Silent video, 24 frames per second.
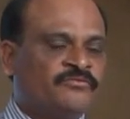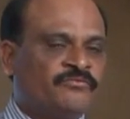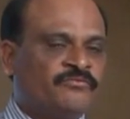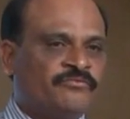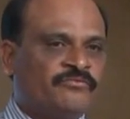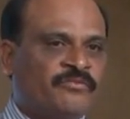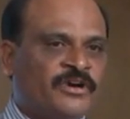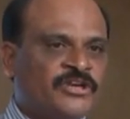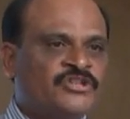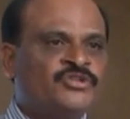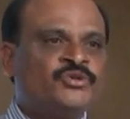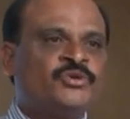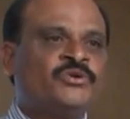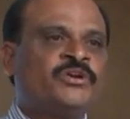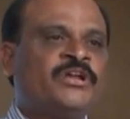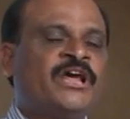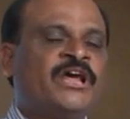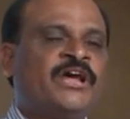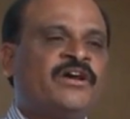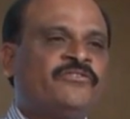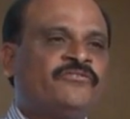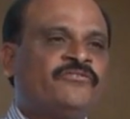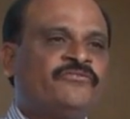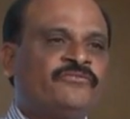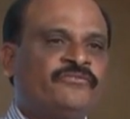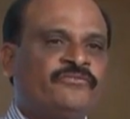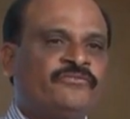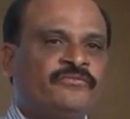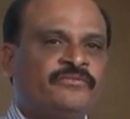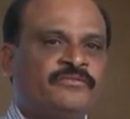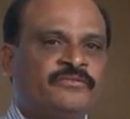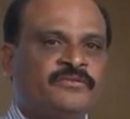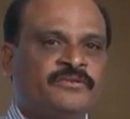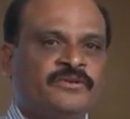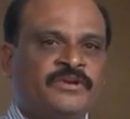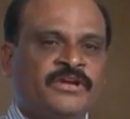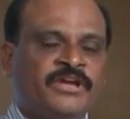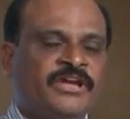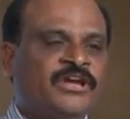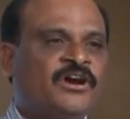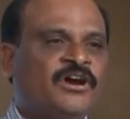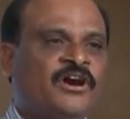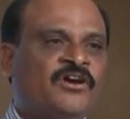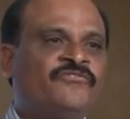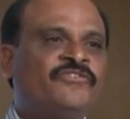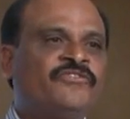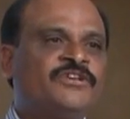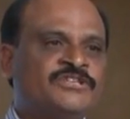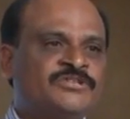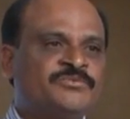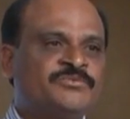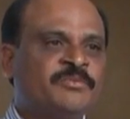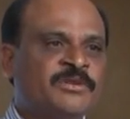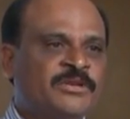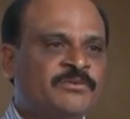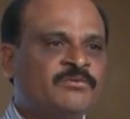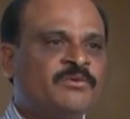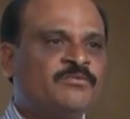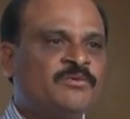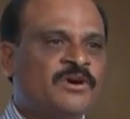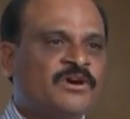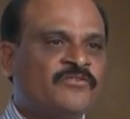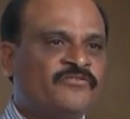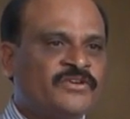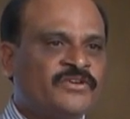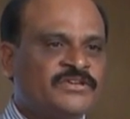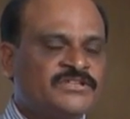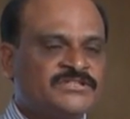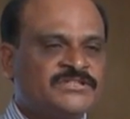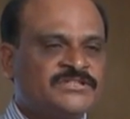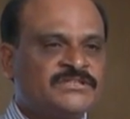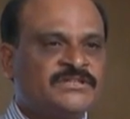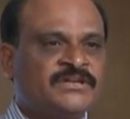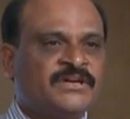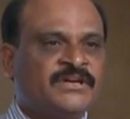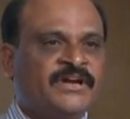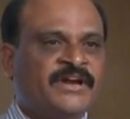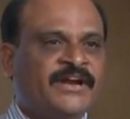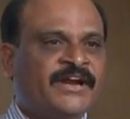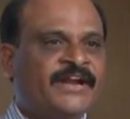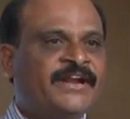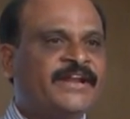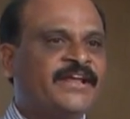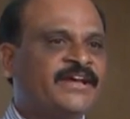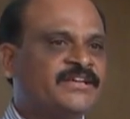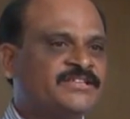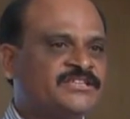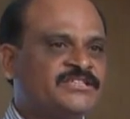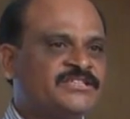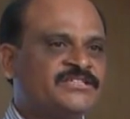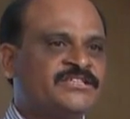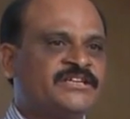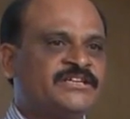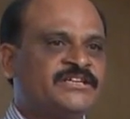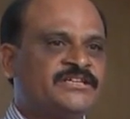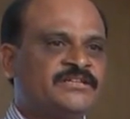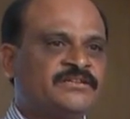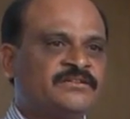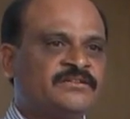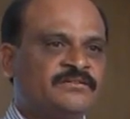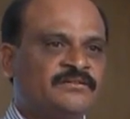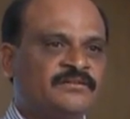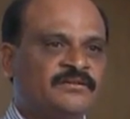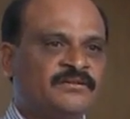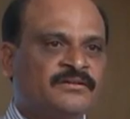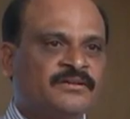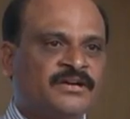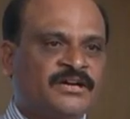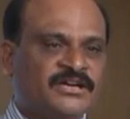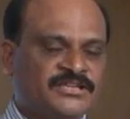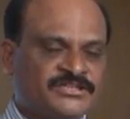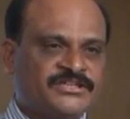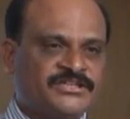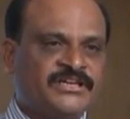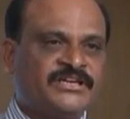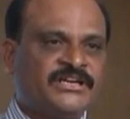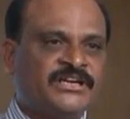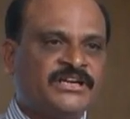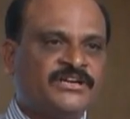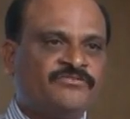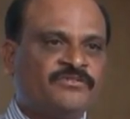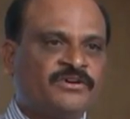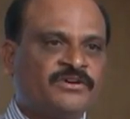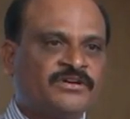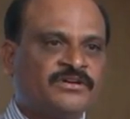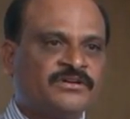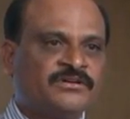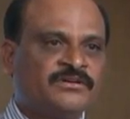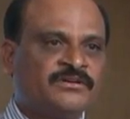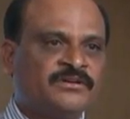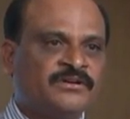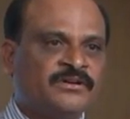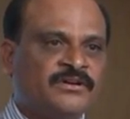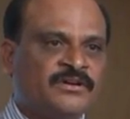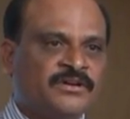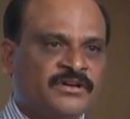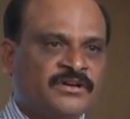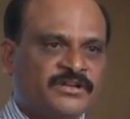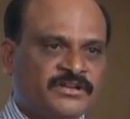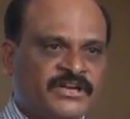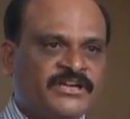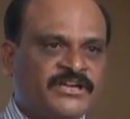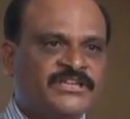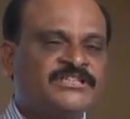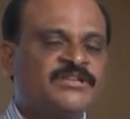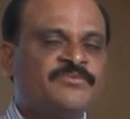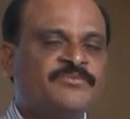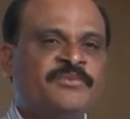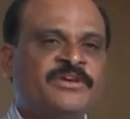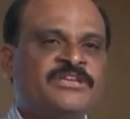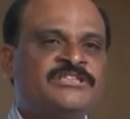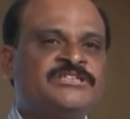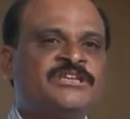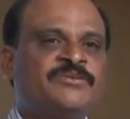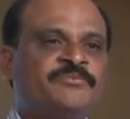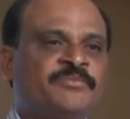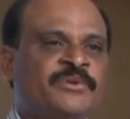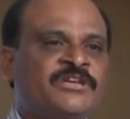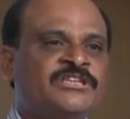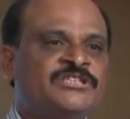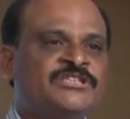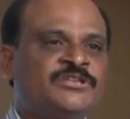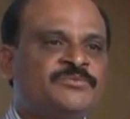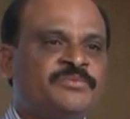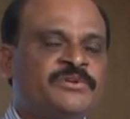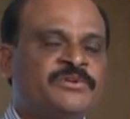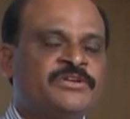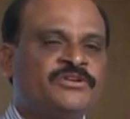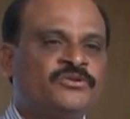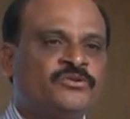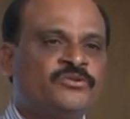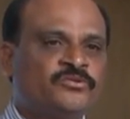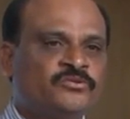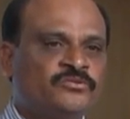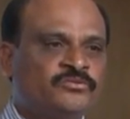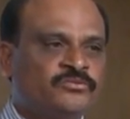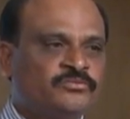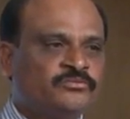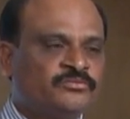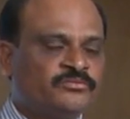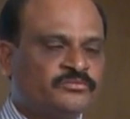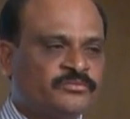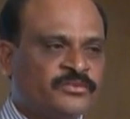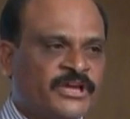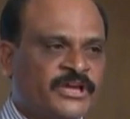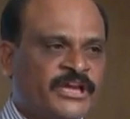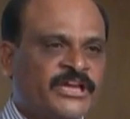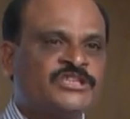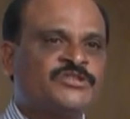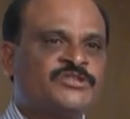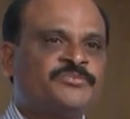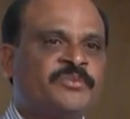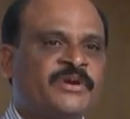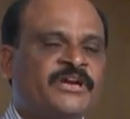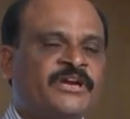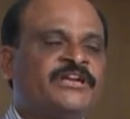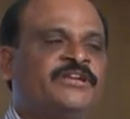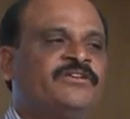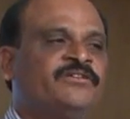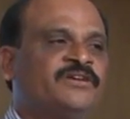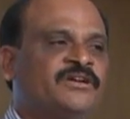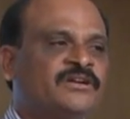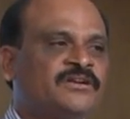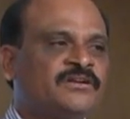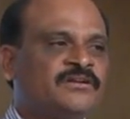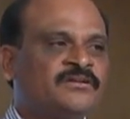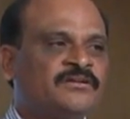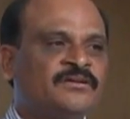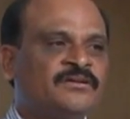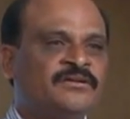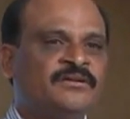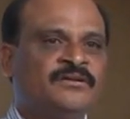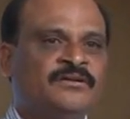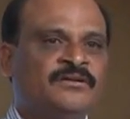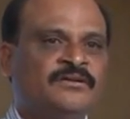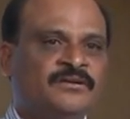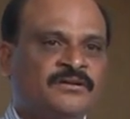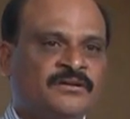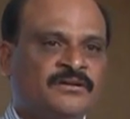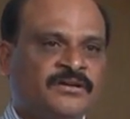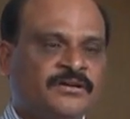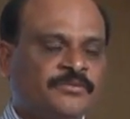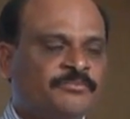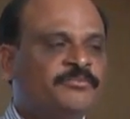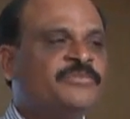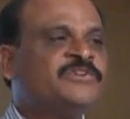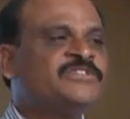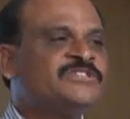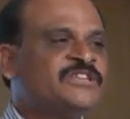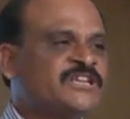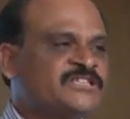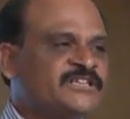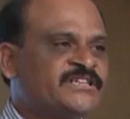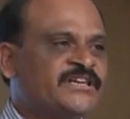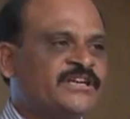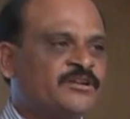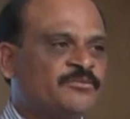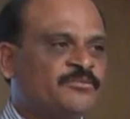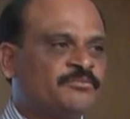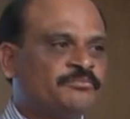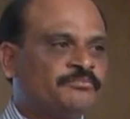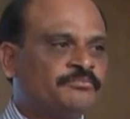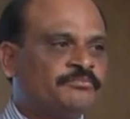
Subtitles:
one should have a office, minimum office and a assistant network. That is the basic principle to expand your business setup.